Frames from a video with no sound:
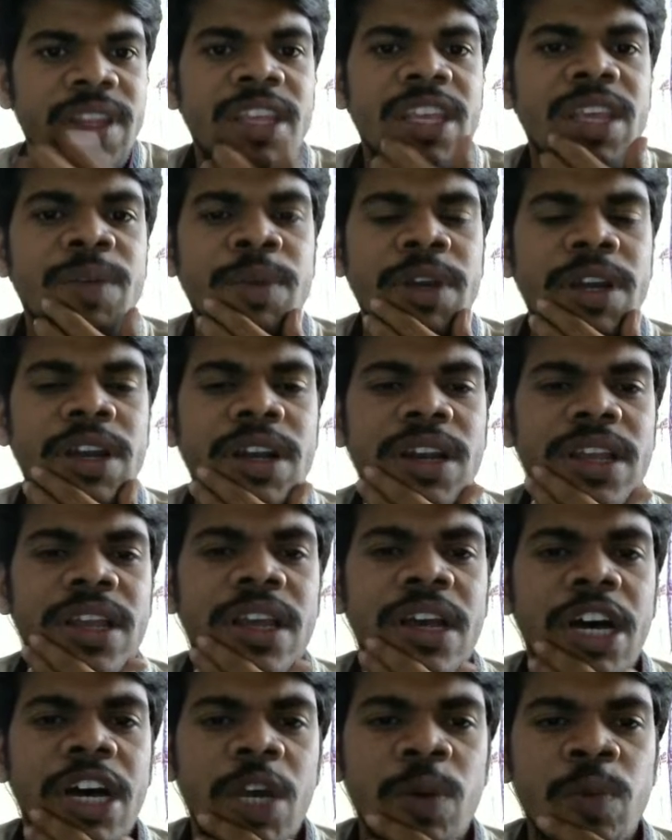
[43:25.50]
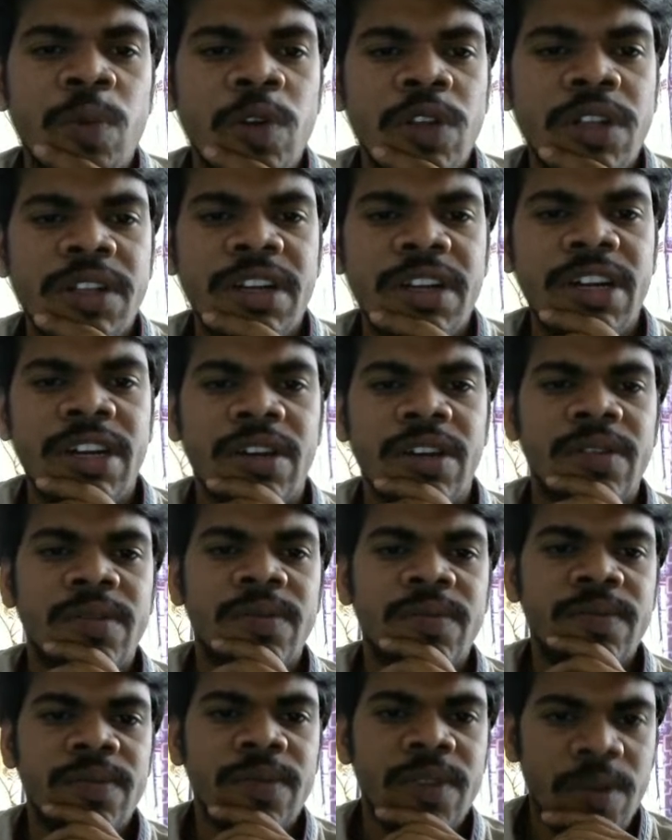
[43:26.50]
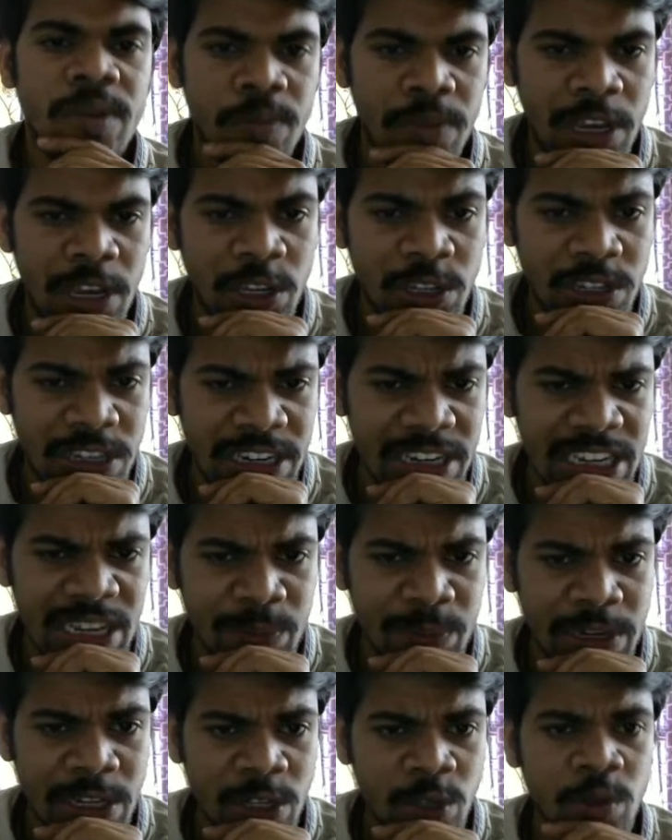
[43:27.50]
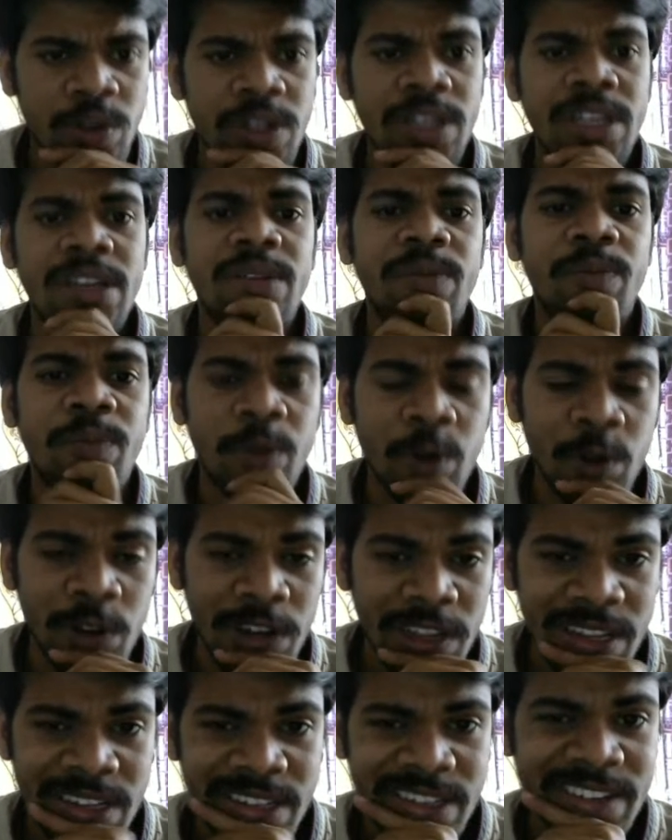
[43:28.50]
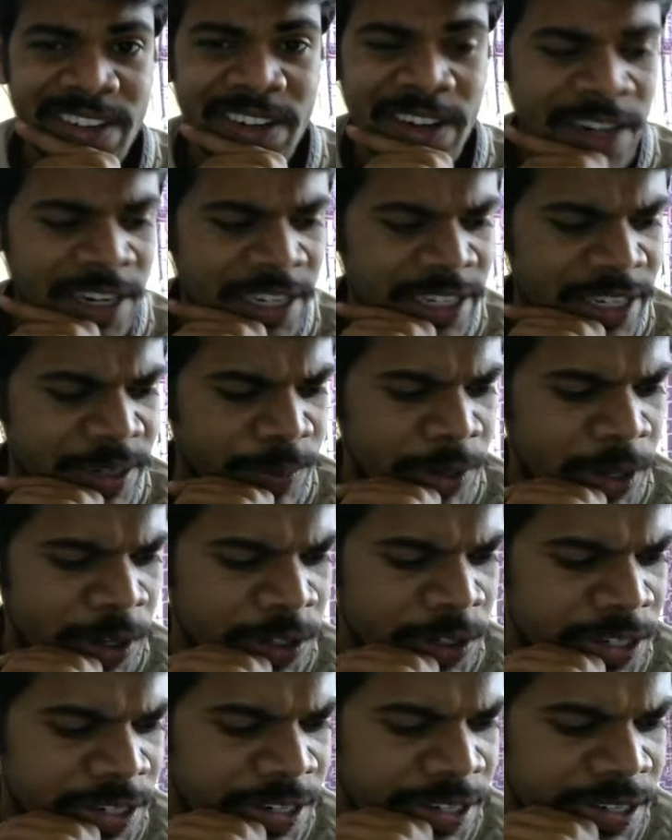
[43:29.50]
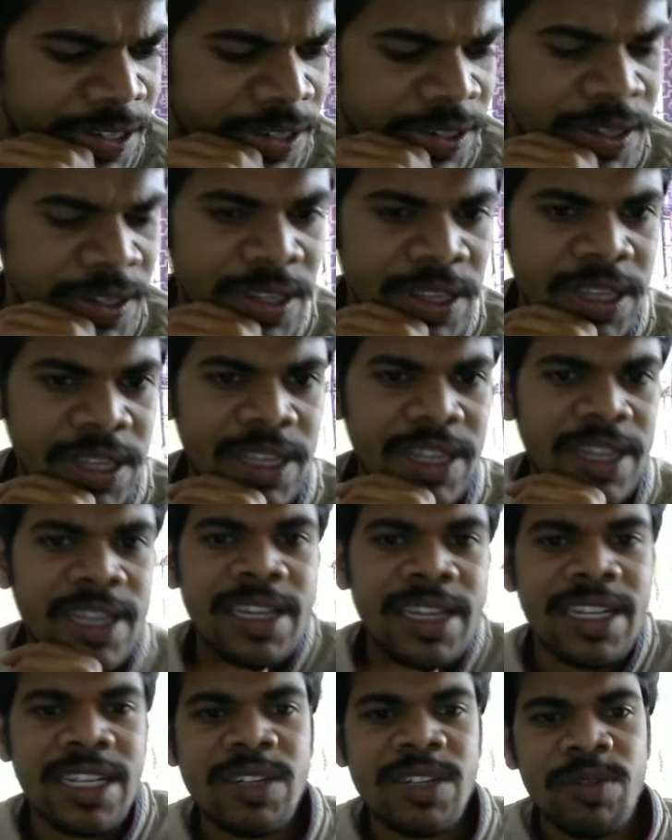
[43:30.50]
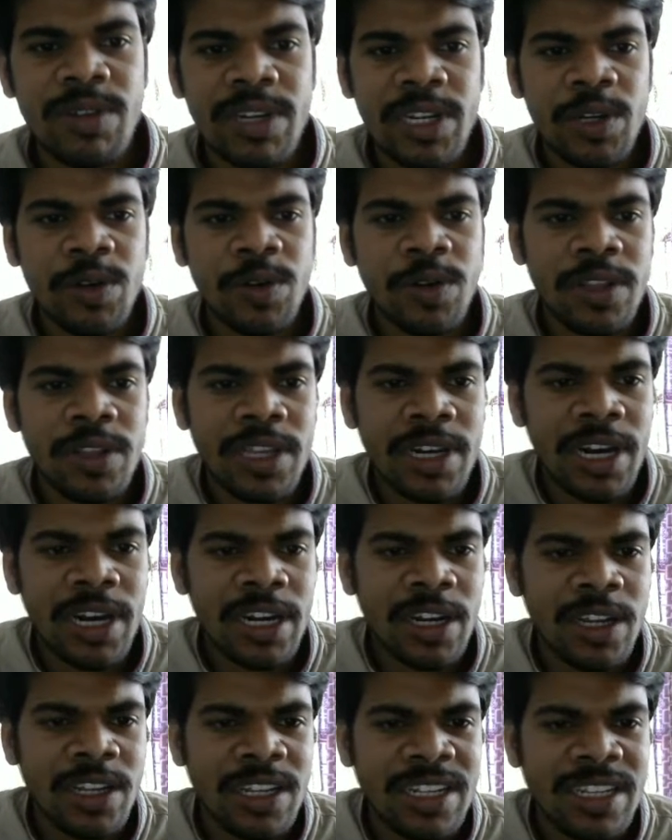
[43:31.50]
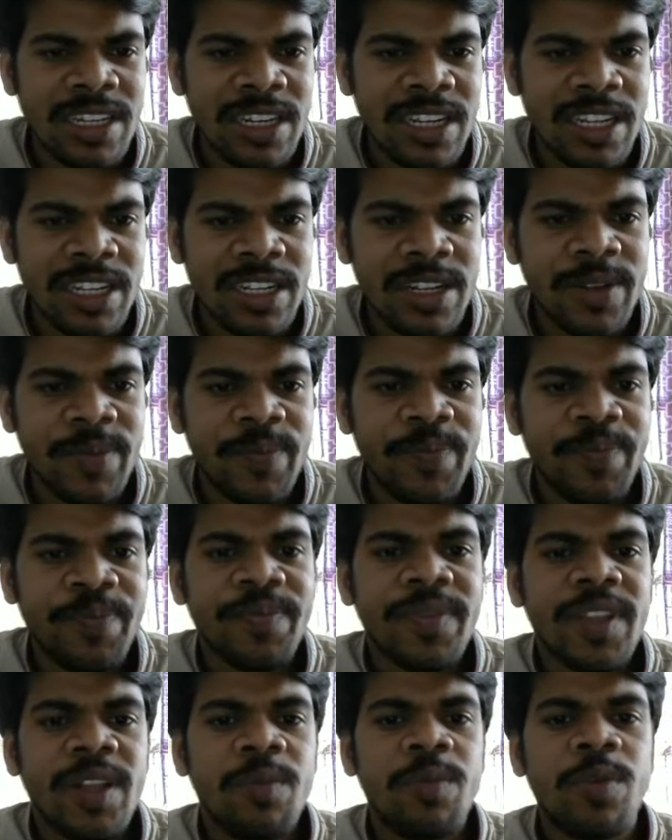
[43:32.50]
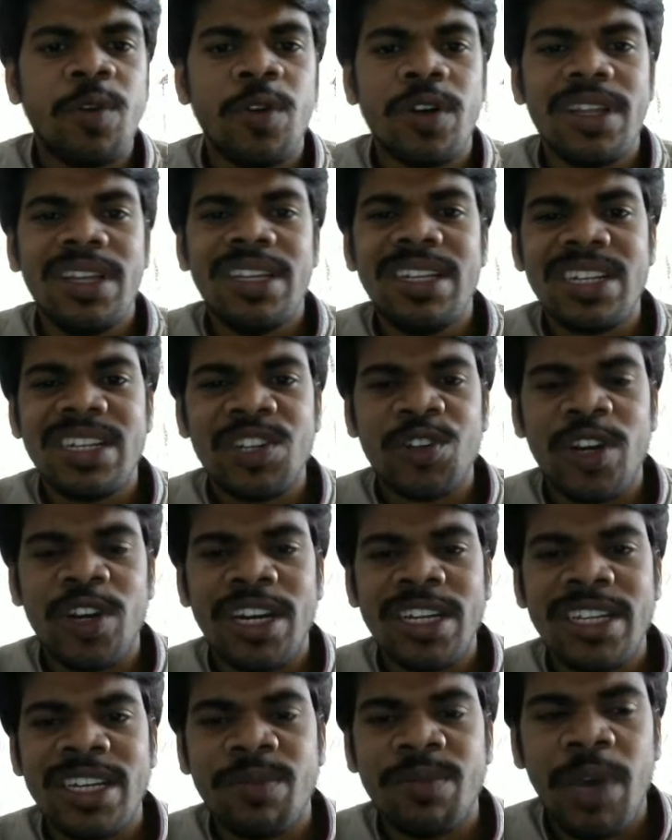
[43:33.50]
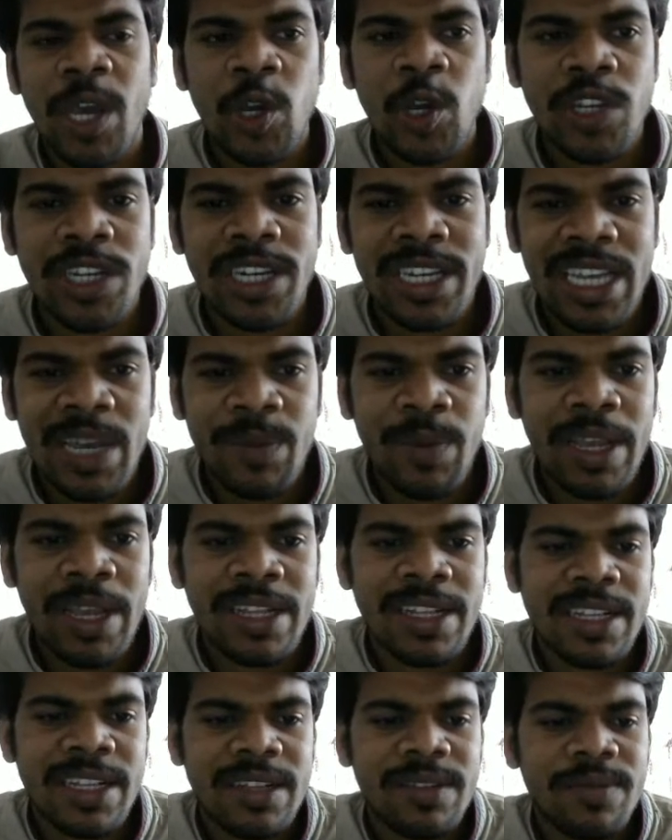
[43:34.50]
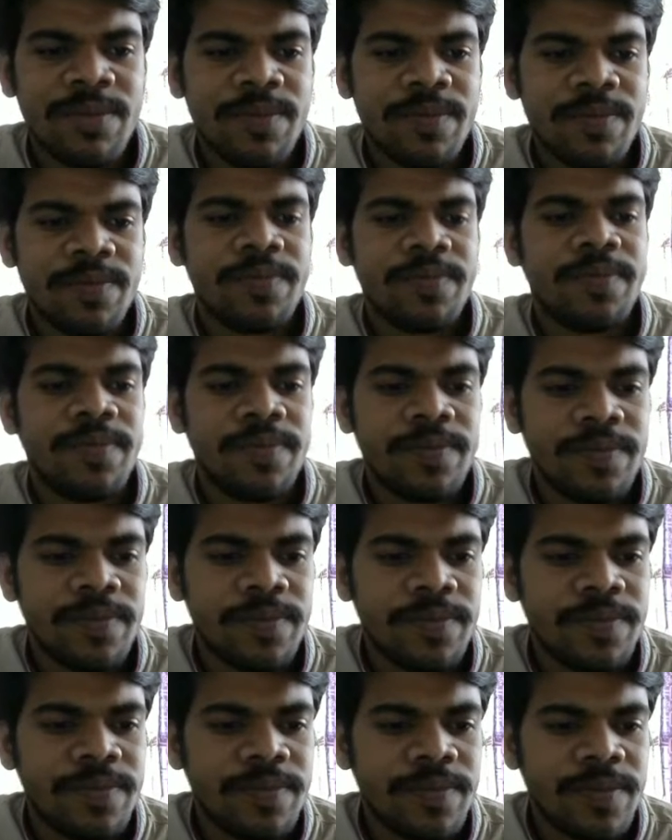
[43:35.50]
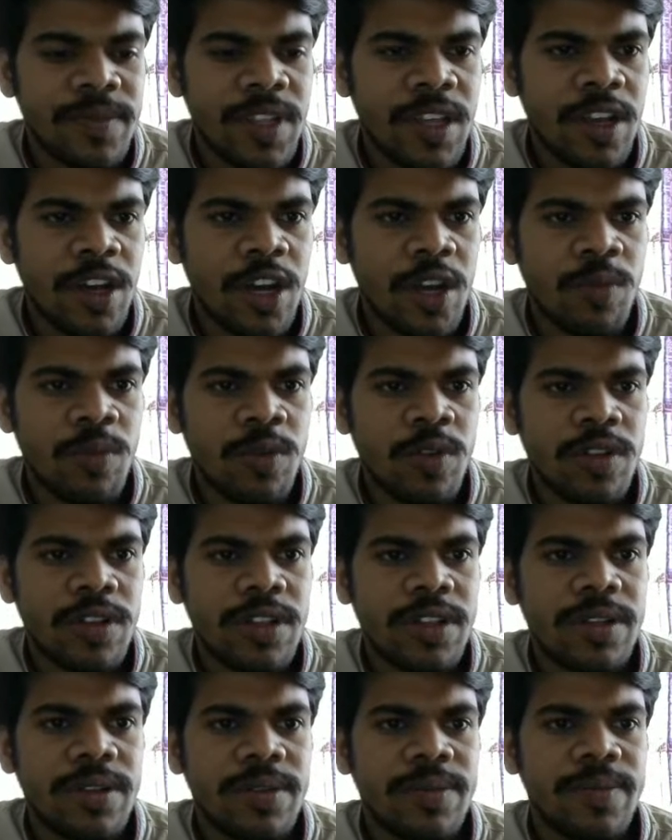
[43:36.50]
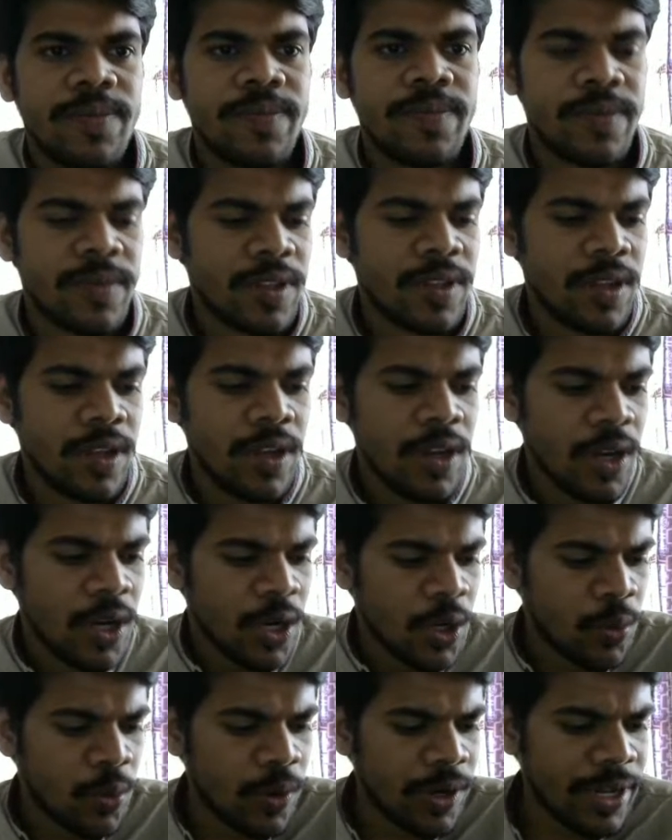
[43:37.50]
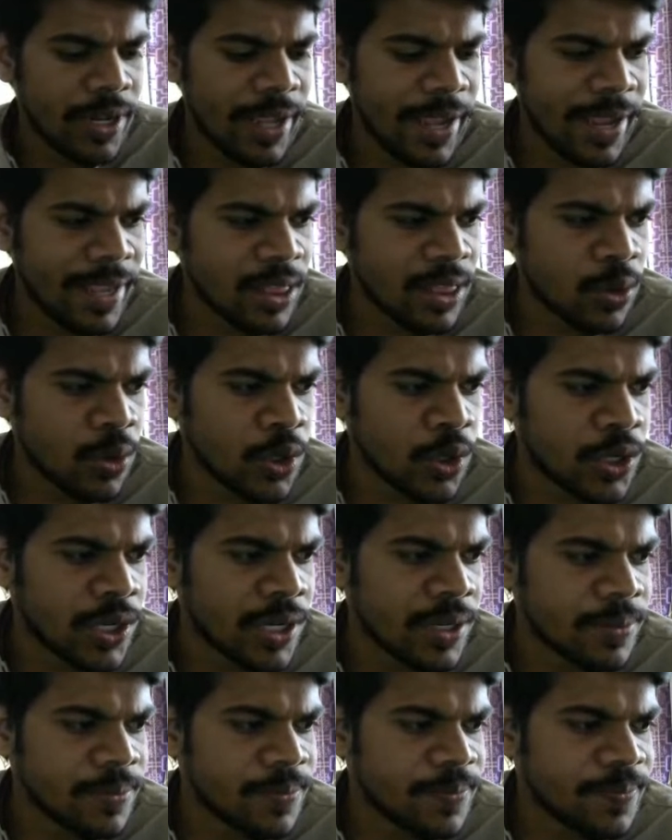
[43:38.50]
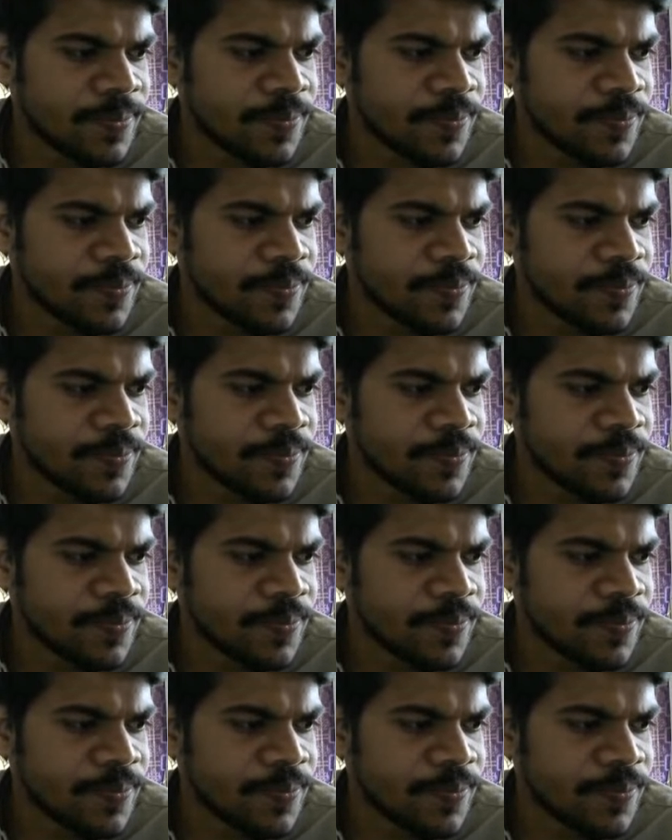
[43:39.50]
Chemically, hormones are biogenic amines only, proteins, steroids, and biogenic. Yes, very good. The right answer is proteins, steroids, and biogenic amines. Hormones. 28th question.